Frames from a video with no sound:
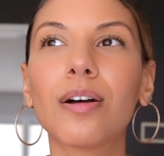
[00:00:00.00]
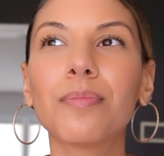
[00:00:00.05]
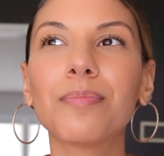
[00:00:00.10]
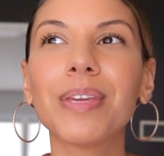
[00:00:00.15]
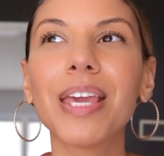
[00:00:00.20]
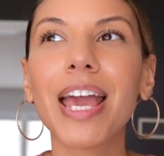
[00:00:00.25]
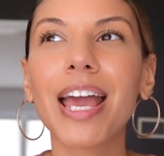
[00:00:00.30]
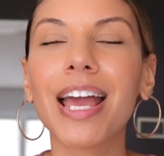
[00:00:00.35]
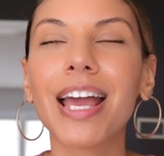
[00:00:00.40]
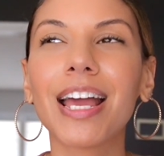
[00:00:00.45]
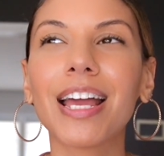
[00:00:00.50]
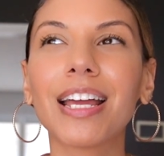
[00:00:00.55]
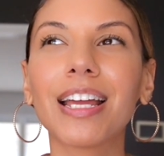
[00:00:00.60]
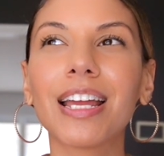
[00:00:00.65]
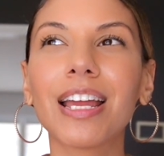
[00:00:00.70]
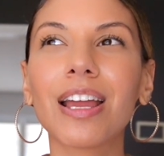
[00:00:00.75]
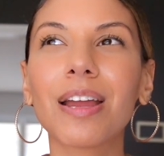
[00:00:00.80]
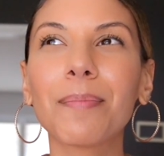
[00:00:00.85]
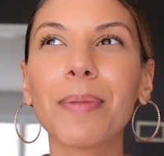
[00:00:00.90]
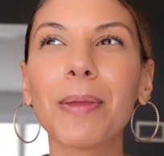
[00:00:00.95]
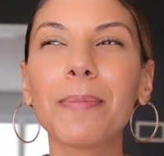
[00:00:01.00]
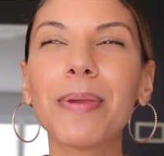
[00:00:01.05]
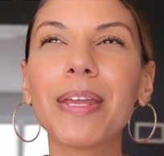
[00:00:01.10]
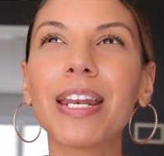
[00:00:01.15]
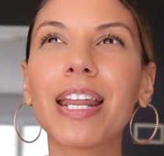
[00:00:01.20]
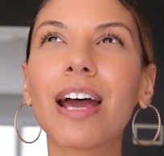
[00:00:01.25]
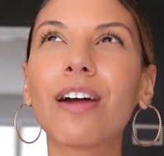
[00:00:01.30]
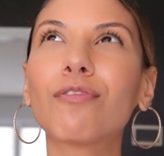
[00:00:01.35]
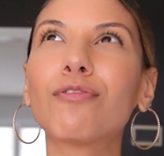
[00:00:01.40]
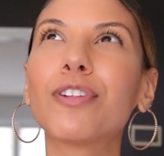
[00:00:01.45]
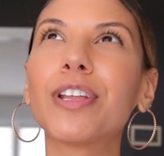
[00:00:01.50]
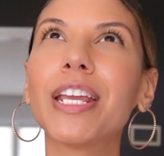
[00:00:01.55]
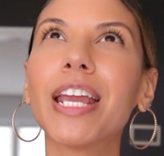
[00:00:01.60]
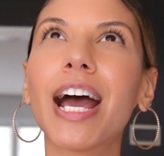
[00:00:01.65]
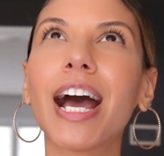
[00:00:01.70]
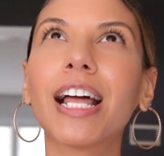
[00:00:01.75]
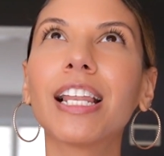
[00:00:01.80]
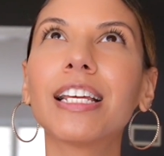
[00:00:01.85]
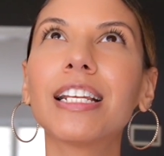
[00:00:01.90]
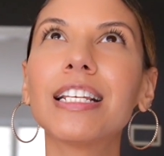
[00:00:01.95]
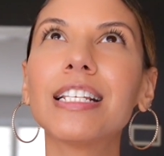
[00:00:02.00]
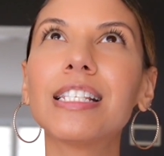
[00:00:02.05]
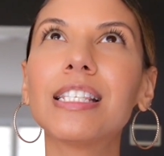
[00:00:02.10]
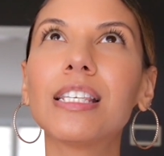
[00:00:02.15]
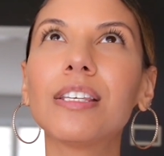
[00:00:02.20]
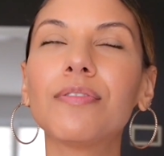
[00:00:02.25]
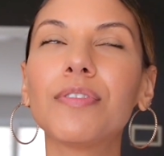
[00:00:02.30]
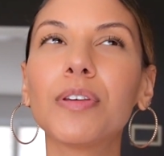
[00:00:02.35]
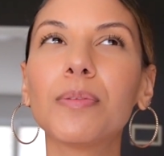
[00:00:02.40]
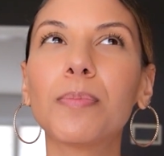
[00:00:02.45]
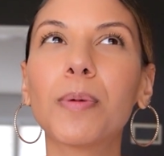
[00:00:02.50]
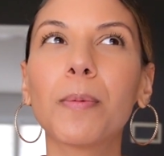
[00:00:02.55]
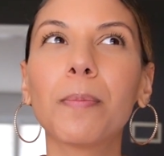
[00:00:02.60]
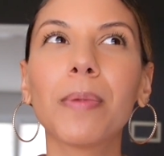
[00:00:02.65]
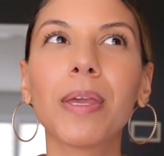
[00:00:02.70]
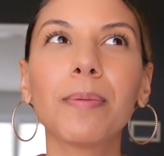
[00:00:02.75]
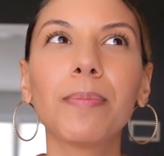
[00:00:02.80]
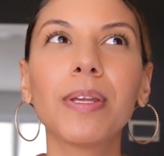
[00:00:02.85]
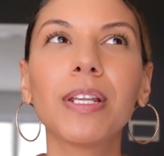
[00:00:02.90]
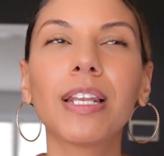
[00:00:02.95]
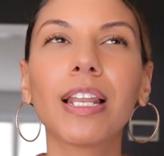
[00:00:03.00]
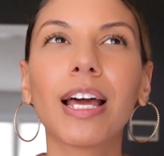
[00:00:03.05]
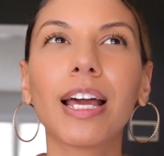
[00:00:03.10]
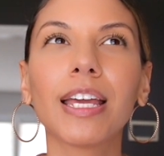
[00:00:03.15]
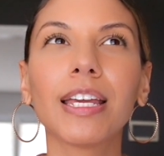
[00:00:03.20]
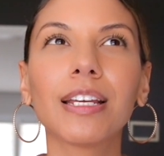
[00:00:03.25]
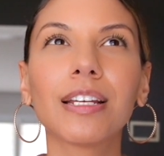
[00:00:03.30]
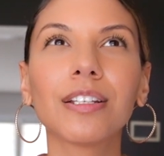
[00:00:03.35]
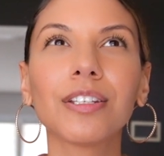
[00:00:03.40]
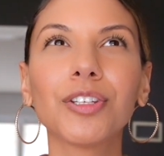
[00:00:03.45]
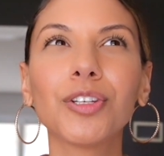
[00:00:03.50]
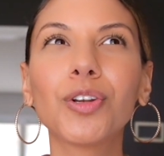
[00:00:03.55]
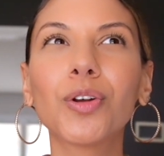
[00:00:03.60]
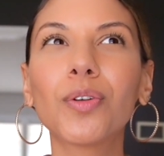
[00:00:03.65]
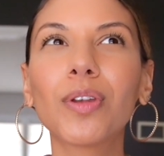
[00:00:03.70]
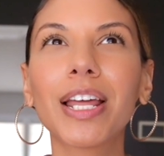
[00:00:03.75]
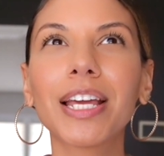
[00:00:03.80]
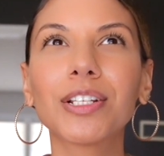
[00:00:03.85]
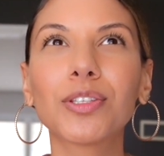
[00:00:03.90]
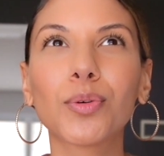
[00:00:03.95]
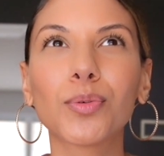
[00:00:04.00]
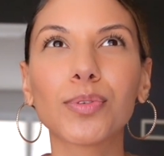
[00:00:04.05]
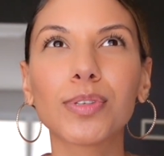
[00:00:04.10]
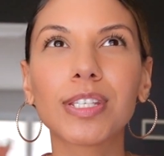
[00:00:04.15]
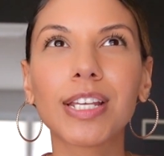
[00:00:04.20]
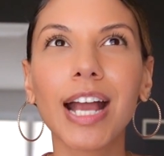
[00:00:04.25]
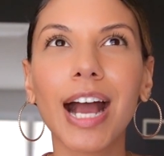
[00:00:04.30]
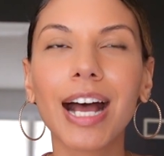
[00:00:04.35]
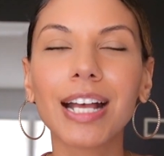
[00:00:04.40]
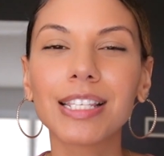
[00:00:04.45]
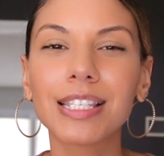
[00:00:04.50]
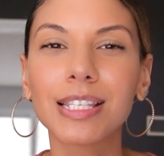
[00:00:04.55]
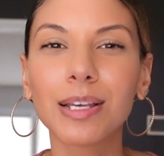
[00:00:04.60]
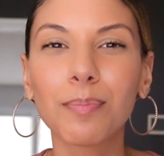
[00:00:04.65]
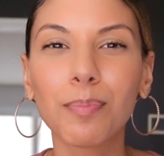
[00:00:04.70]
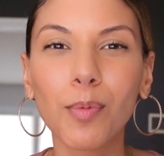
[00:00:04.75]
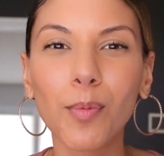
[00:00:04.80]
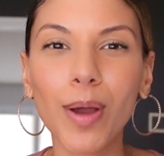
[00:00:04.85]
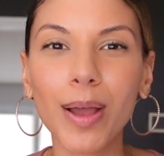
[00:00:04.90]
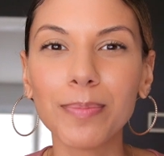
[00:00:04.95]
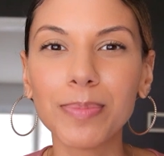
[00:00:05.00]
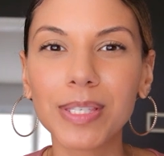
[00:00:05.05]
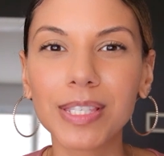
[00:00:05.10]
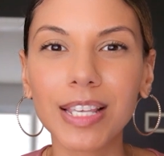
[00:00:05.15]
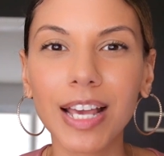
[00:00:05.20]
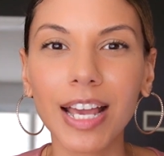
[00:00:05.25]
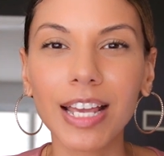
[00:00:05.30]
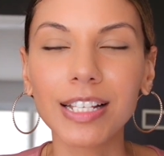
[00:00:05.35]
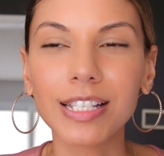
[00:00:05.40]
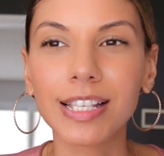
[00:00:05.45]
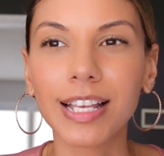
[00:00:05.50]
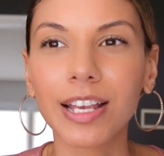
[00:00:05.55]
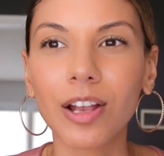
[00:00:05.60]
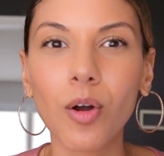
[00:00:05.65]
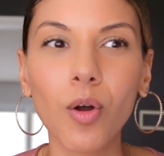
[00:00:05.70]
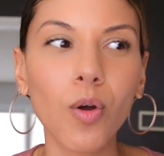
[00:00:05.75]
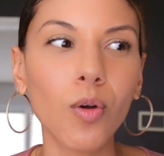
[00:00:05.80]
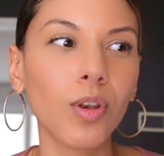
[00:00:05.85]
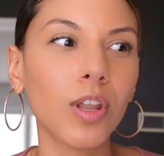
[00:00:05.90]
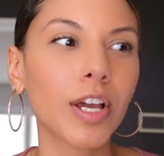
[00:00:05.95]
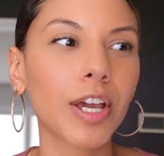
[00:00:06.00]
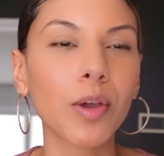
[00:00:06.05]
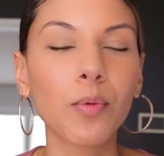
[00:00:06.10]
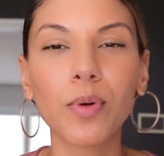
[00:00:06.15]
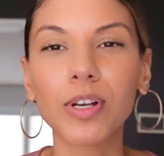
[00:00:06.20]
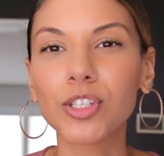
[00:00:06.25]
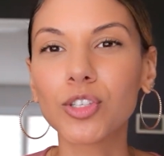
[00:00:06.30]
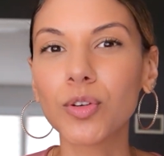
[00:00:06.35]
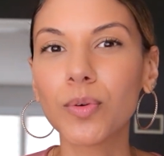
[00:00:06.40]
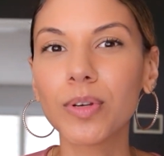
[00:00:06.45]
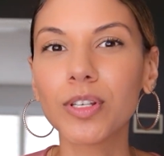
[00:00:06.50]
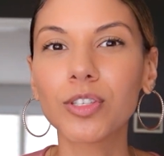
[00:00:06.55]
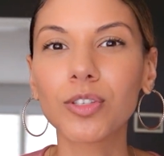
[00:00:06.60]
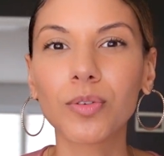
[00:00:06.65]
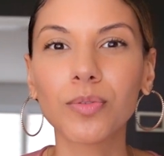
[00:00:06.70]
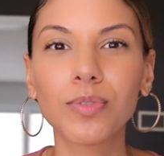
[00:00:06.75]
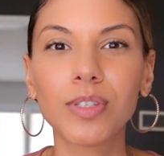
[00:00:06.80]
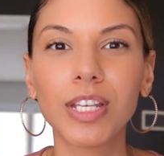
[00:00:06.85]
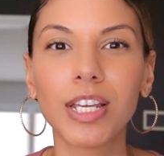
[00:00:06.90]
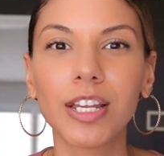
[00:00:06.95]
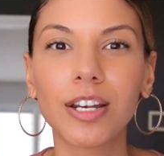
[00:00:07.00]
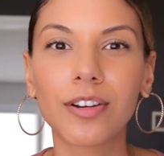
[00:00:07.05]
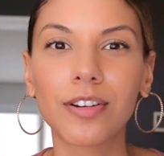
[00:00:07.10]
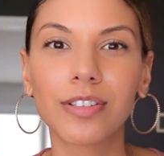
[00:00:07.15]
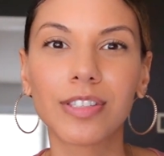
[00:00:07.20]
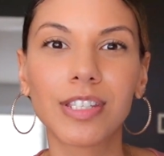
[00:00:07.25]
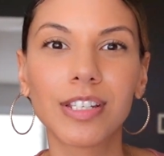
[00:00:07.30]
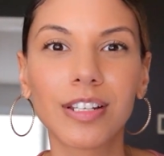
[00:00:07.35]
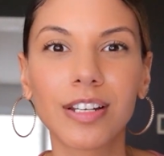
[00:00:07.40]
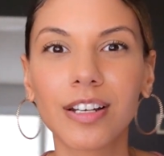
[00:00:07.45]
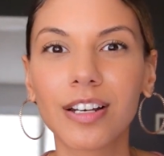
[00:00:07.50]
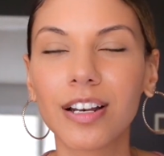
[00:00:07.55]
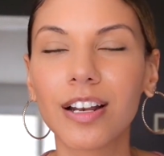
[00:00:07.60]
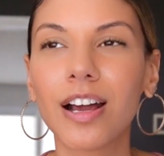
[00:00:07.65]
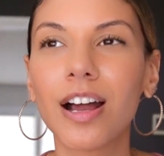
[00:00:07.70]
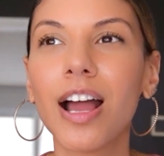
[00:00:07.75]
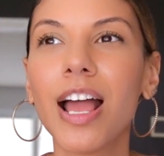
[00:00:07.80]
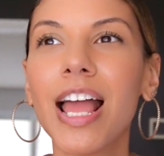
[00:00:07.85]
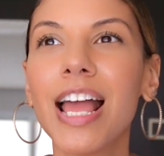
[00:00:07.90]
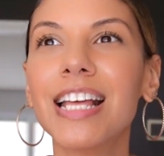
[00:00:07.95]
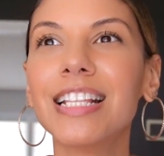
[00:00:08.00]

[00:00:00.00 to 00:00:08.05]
yeah, maybe not reality TV, but maybe like, you know, like those gossip websites, like, oh, look at what so-and-so did, or da-da-da.